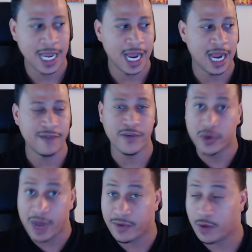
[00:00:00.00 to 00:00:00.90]
If you
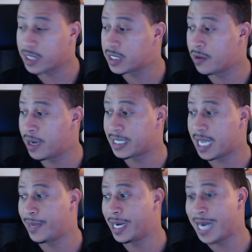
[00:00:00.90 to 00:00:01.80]
do have a question, go ahead and
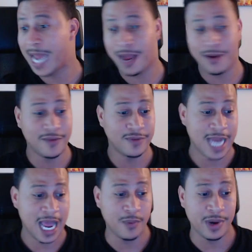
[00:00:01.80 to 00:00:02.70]
type it in now. If
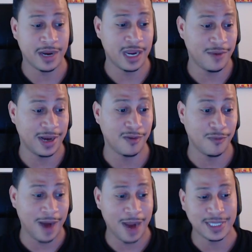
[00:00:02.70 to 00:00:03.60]
not, we are getting ready to
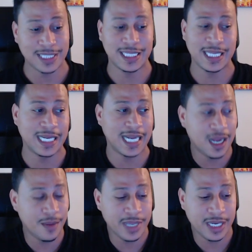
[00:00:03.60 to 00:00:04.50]
wrap this thing
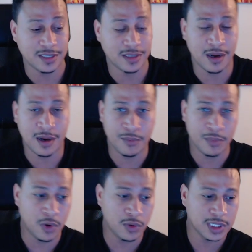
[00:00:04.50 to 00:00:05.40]
up. It is
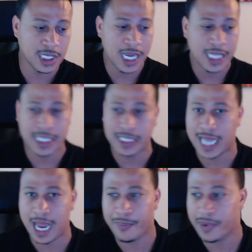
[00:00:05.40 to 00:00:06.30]
almost the
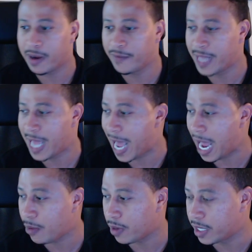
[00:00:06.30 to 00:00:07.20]
top of the
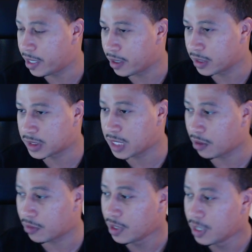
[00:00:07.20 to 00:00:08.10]
hour here.
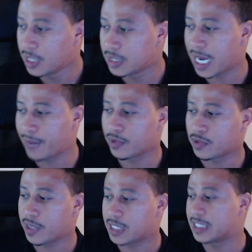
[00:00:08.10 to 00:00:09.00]
So type those
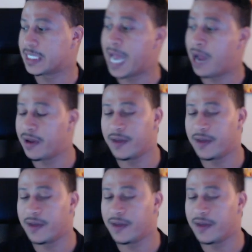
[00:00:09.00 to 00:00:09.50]
questions now.